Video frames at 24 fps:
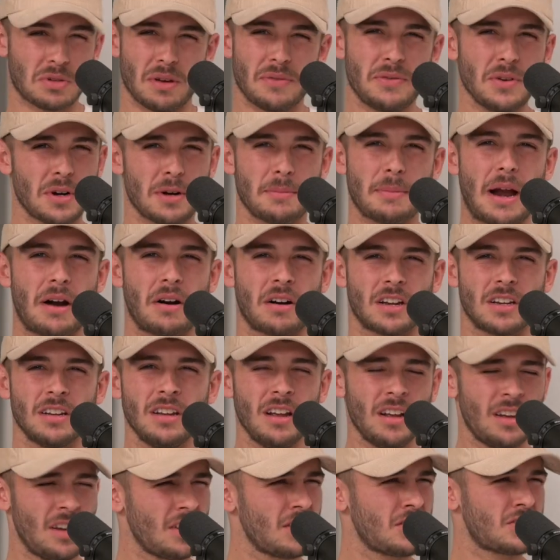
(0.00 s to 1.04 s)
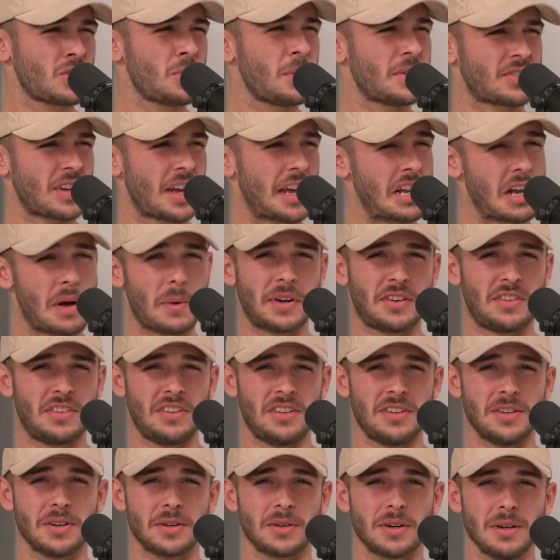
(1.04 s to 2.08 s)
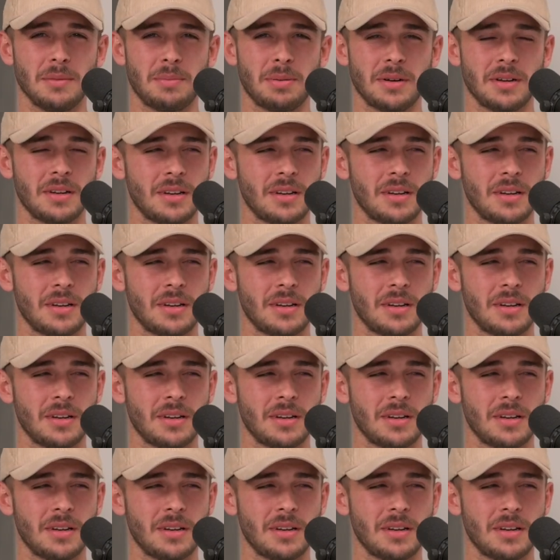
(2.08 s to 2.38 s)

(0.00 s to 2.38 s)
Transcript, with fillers: So if you're me. an American, just quit saying I went to Europe.